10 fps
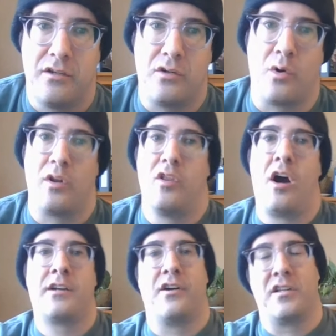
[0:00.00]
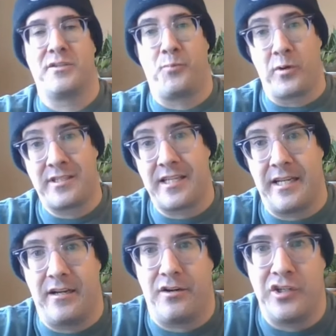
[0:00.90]
Go to Locked On Sports
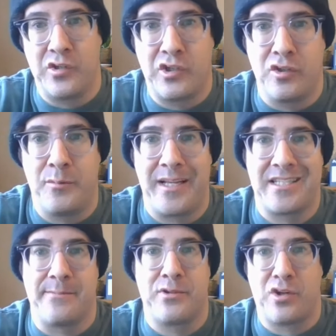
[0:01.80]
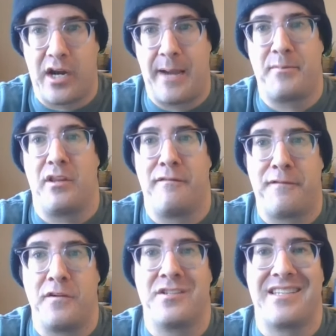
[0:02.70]
Today on YouTube and subscribe to the
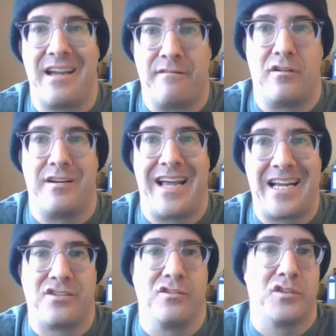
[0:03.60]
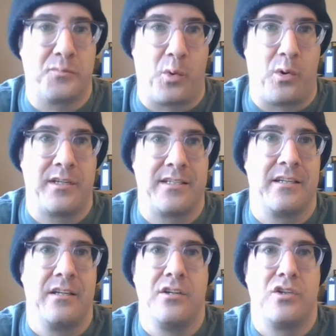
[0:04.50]
first ever national
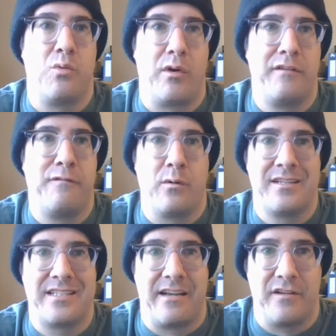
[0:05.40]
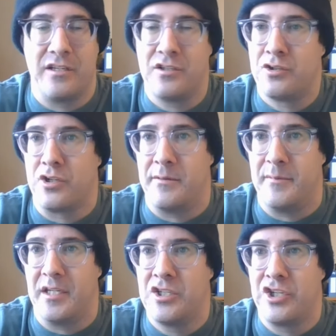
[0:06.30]
sports 24/7
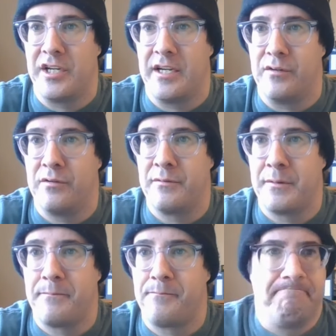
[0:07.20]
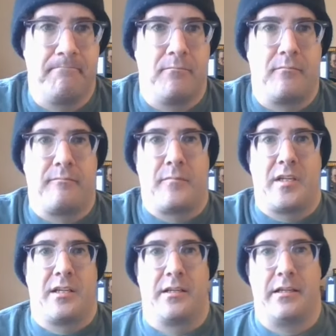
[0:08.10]
streaming channel.
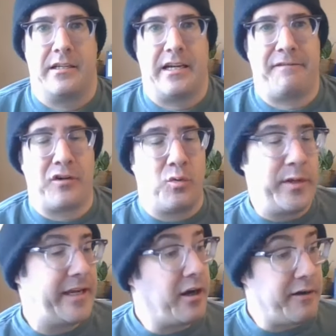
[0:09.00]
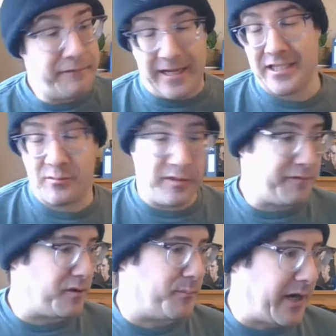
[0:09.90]
After a week off last week
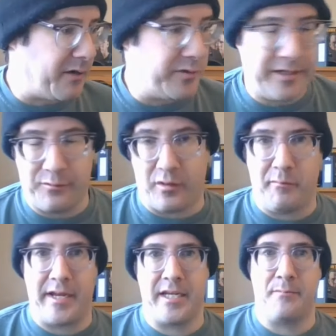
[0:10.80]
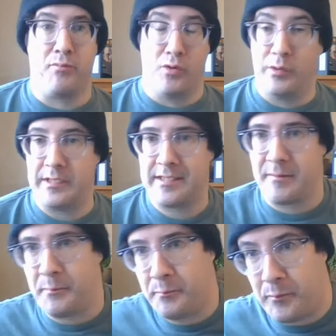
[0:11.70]
for the bye week, where many Bruins
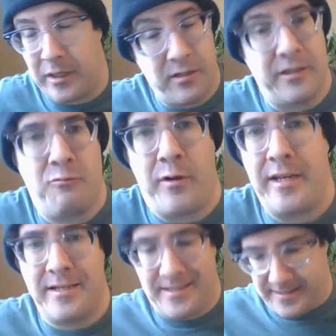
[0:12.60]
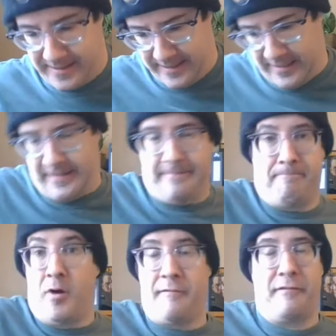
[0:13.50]
apparently went
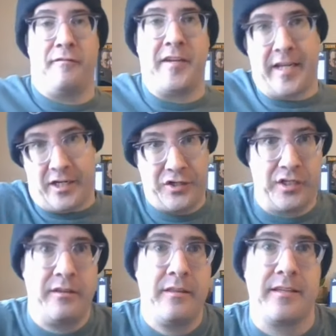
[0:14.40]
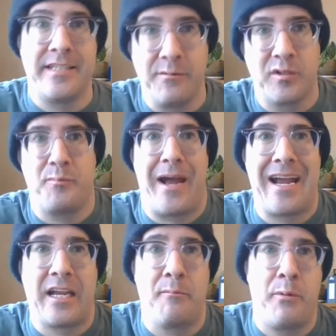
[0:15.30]
off on vacation, the team was
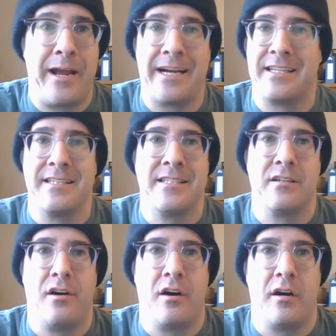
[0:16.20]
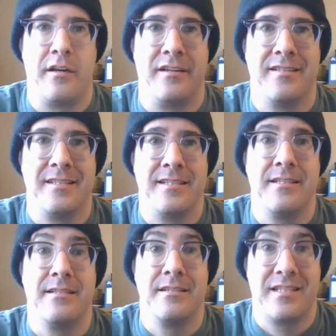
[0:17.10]
back at practice on
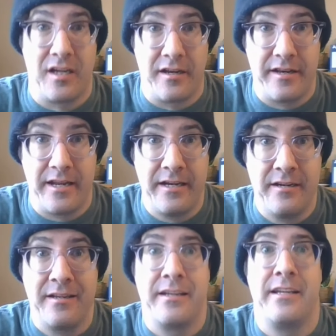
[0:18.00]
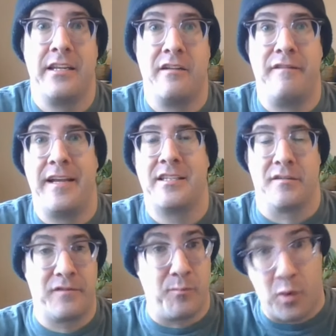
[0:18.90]
Sunday in advance
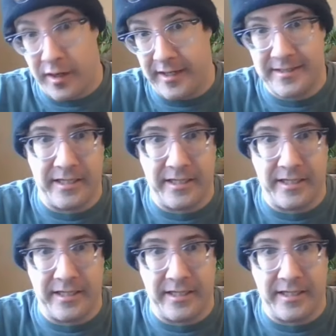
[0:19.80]
of tomorrow night's